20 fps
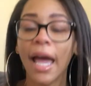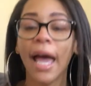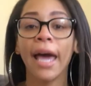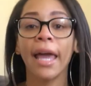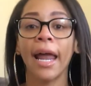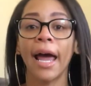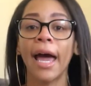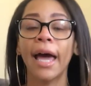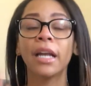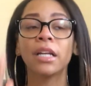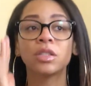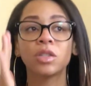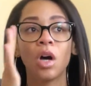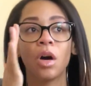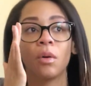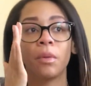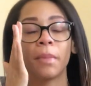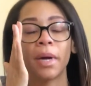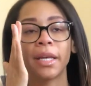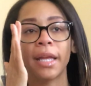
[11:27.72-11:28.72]
And I had to
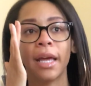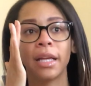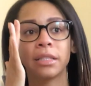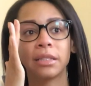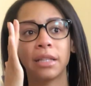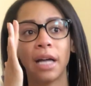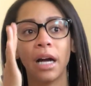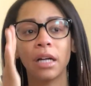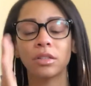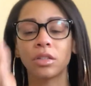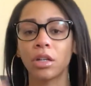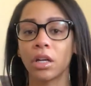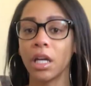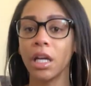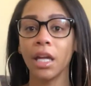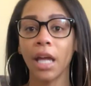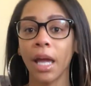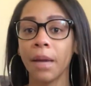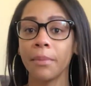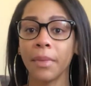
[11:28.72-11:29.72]
talk with my dad's doctor.
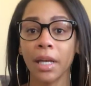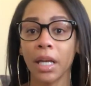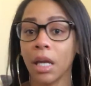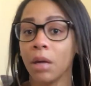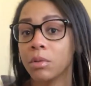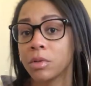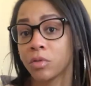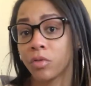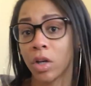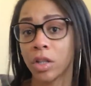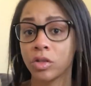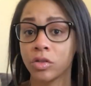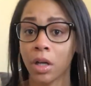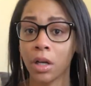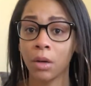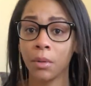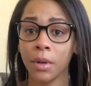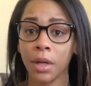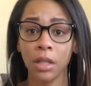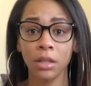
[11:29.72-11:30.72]
He came in. He was
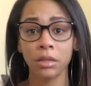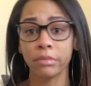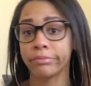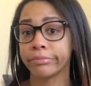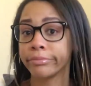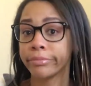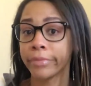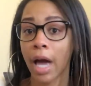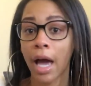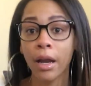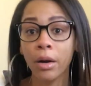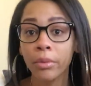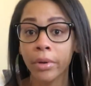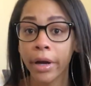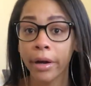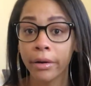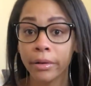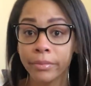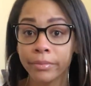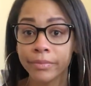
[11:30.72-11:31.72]
frustrated with us. I don't
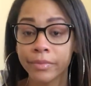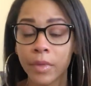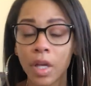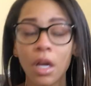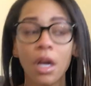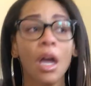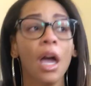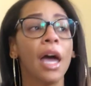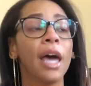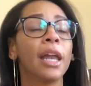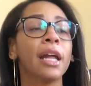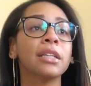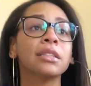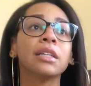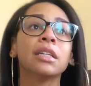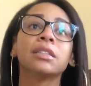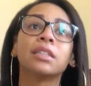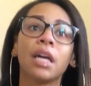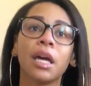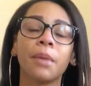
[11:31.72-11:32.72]
care. And I
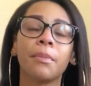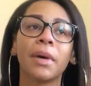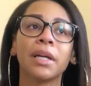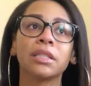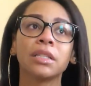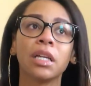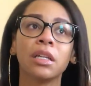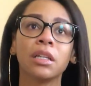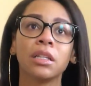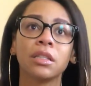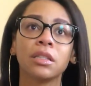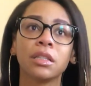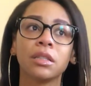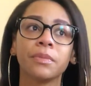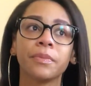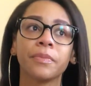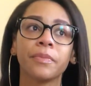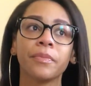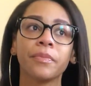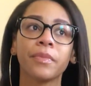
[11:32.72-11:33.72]
said to him, I said, listen,
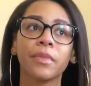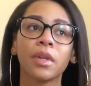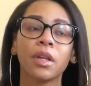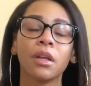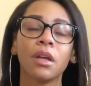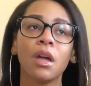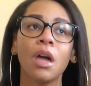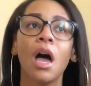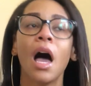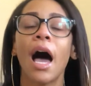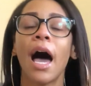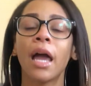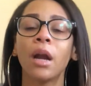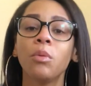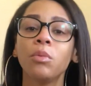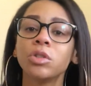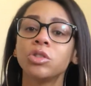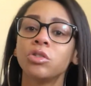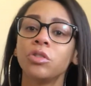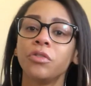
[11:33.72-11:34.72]
I don't
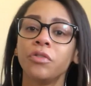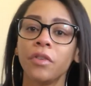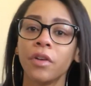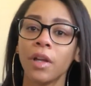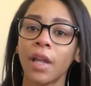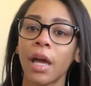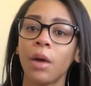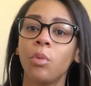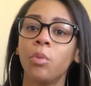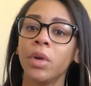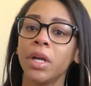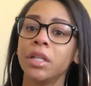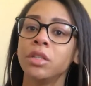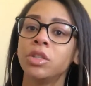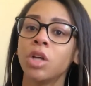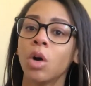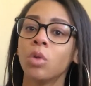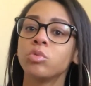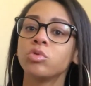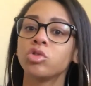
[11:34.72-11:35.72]
want you to feel like we
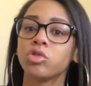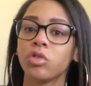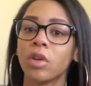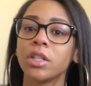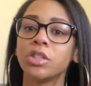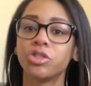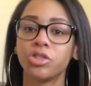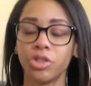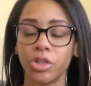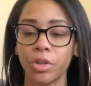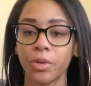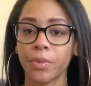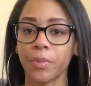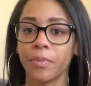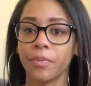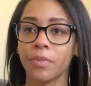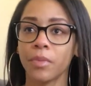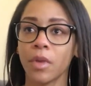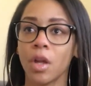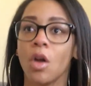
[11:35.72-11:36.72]
don't trust you
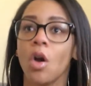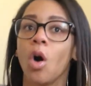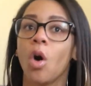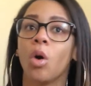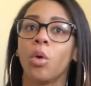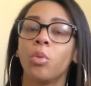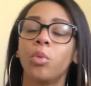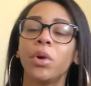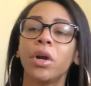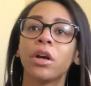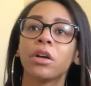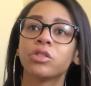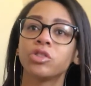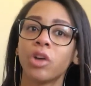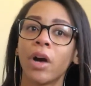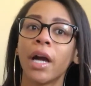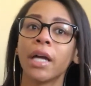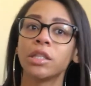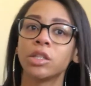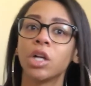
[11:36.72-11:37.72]
or we're
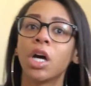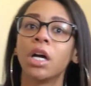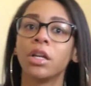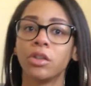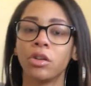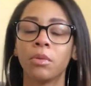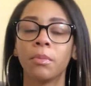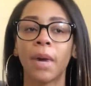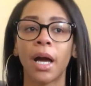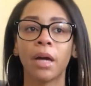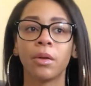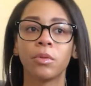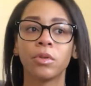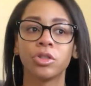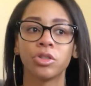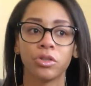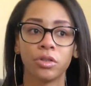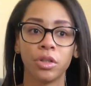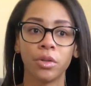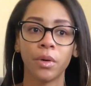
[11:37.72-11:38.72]
trying to undermine
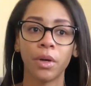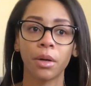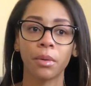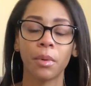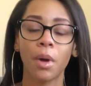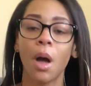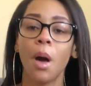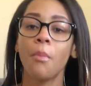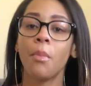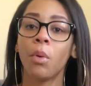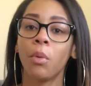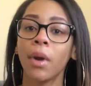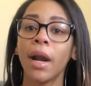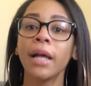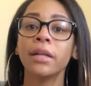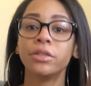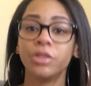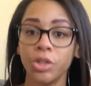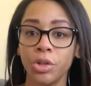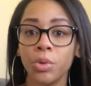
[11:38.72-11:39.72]
what you're doing. But what
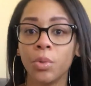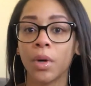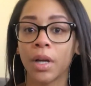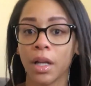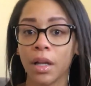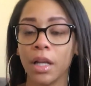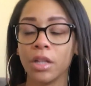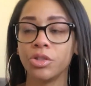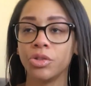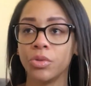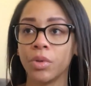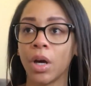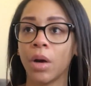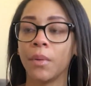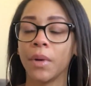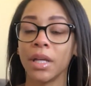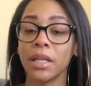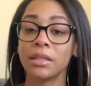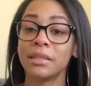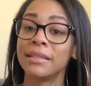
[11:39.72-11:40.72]
I do want to let you
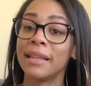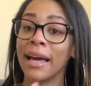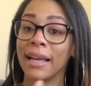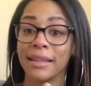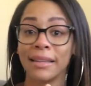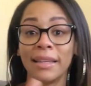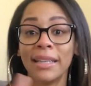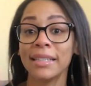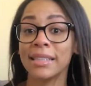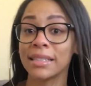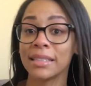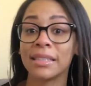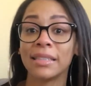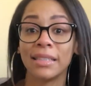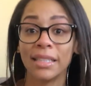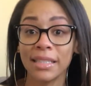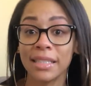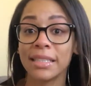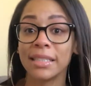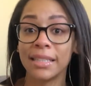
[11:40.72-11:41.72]
know is that this
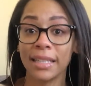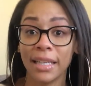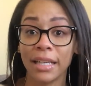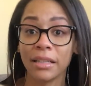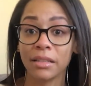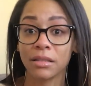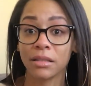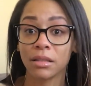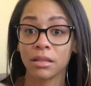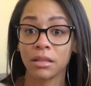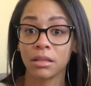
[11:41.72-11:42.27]
is it.